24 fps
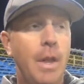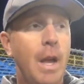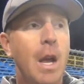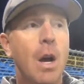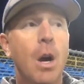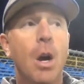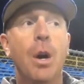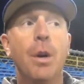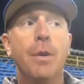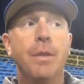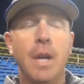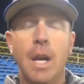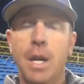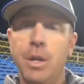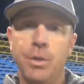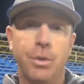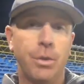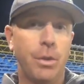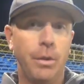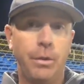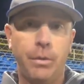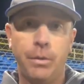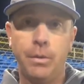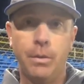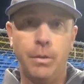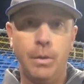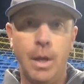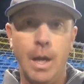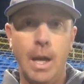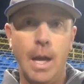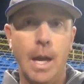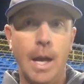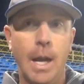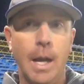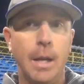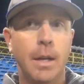They are dangerous,
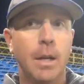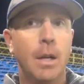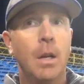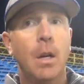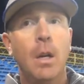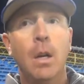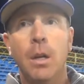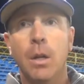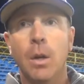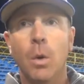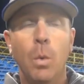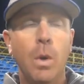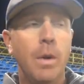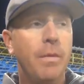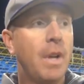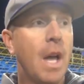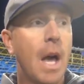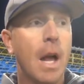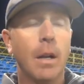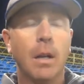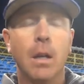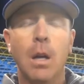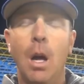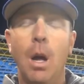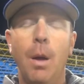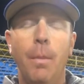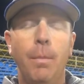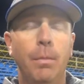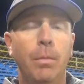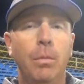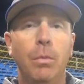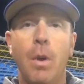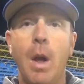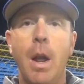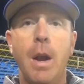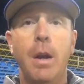and you know, we've got to come
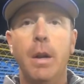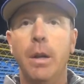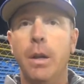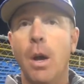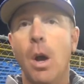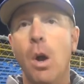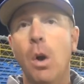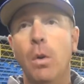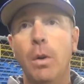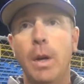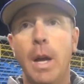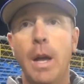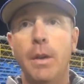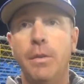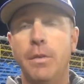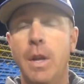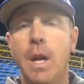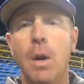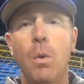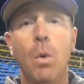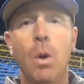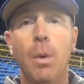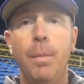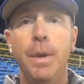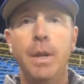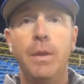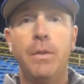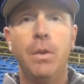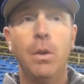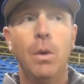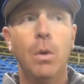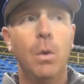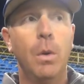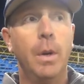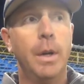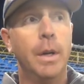ready to go, as they will be
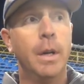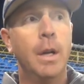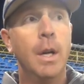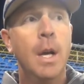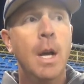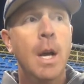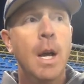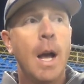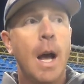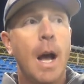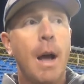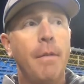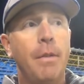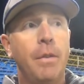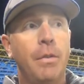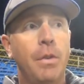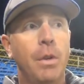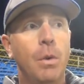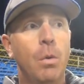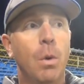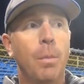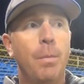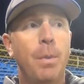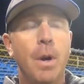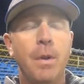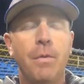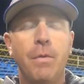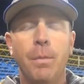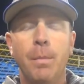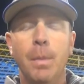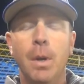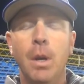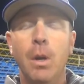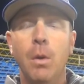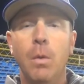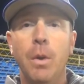too. And obviously, we're pretty
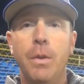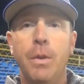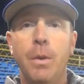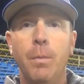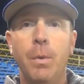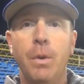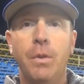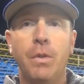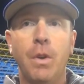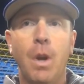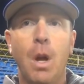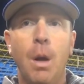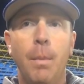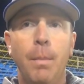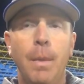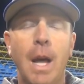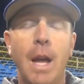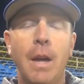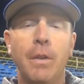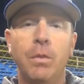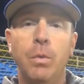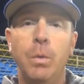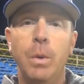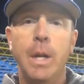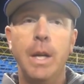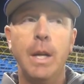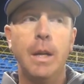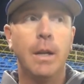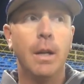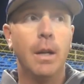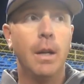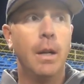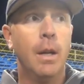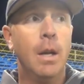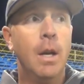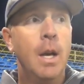familiar with them. We saw them last
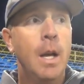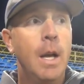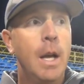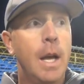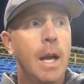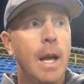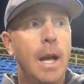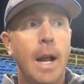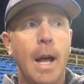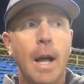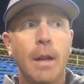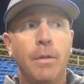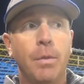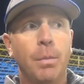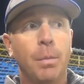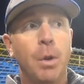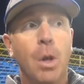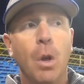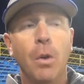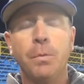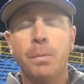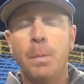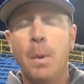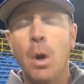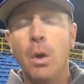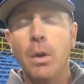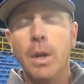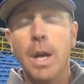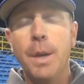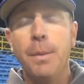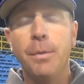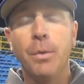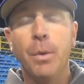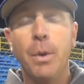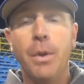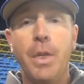week and had some close ball
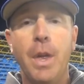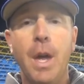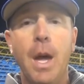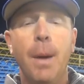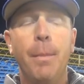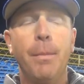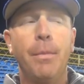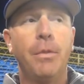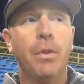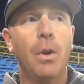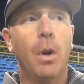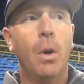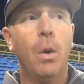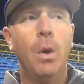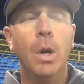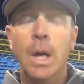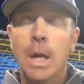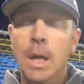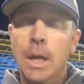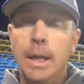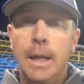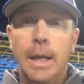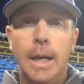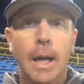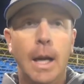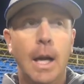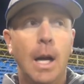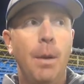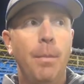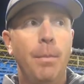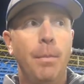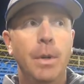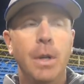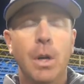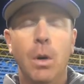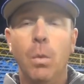games with them. So,
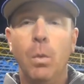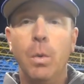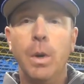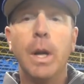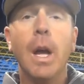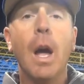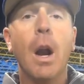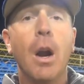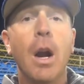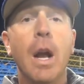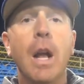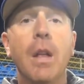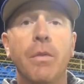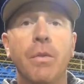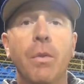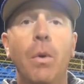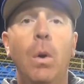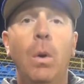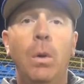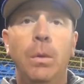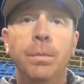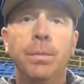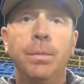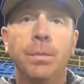you know, we got our hands full.